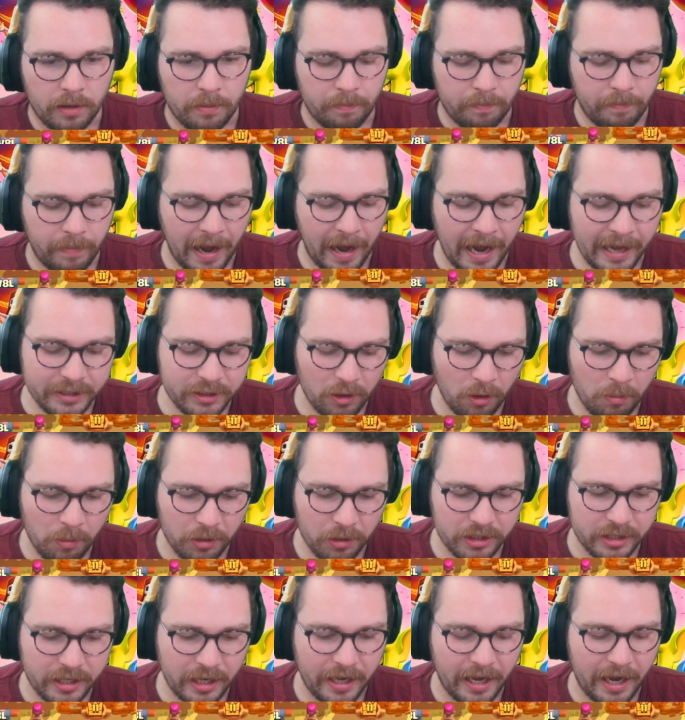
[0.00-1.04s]
Bats
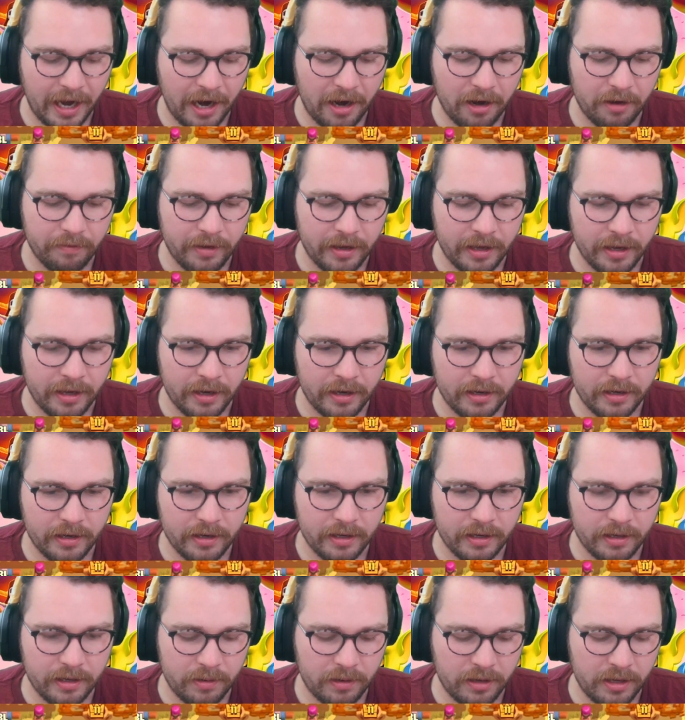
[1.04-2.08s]
almost take care of it.
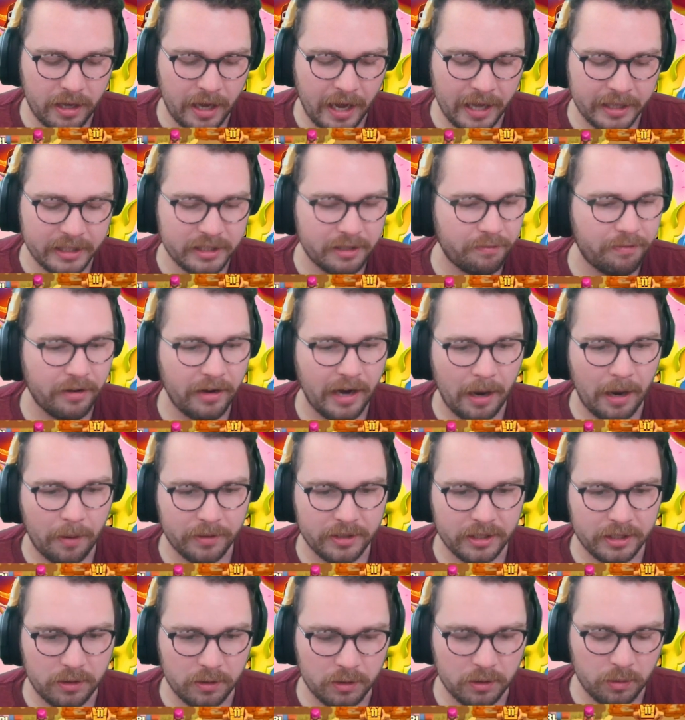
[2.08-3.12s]
Yet to figure out what
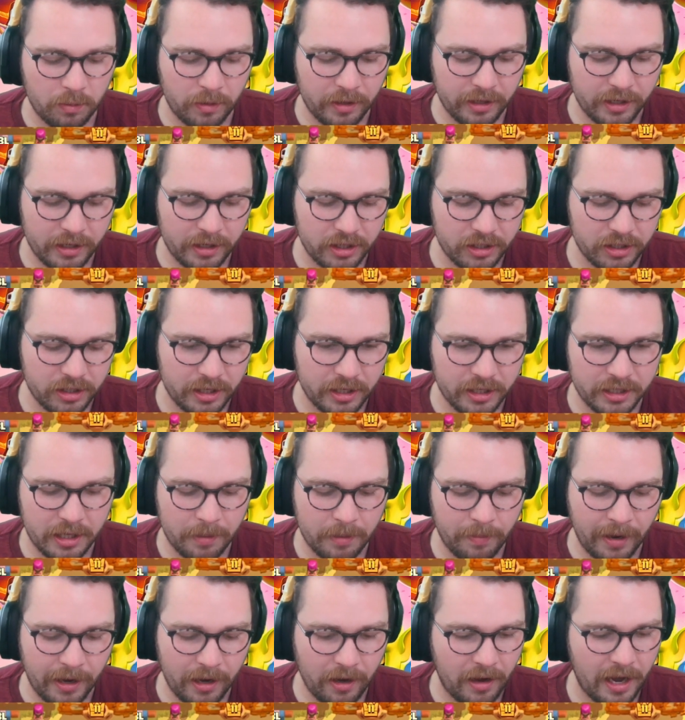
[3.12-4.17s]
this dude's win condition is. He
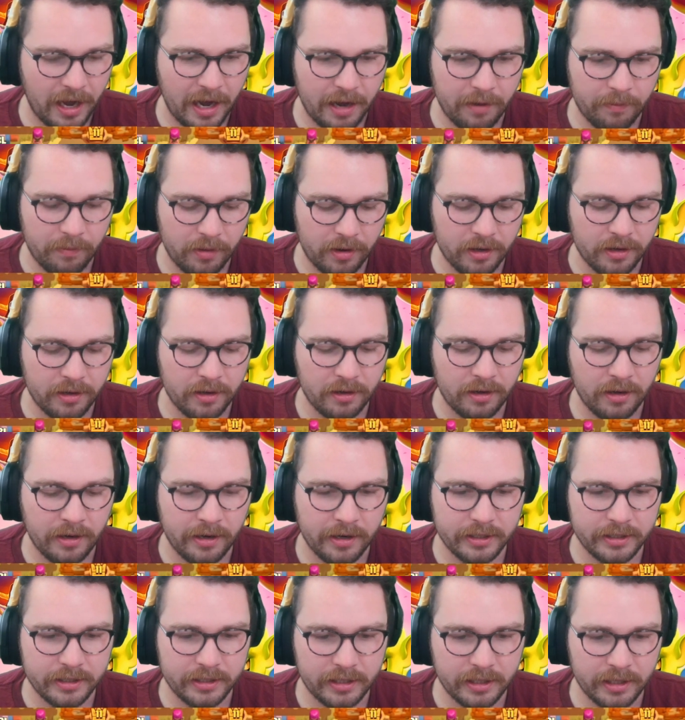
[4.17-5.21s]
might not have one,
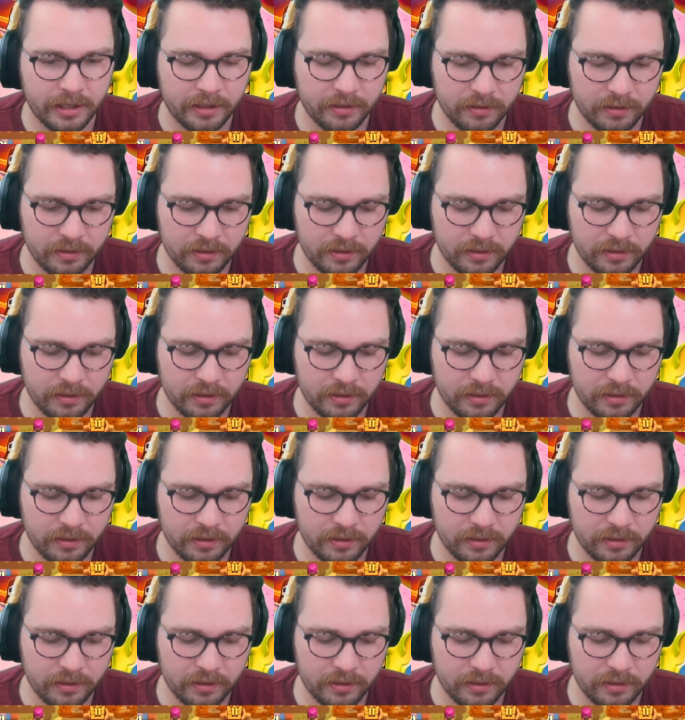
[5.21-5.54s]
honestly.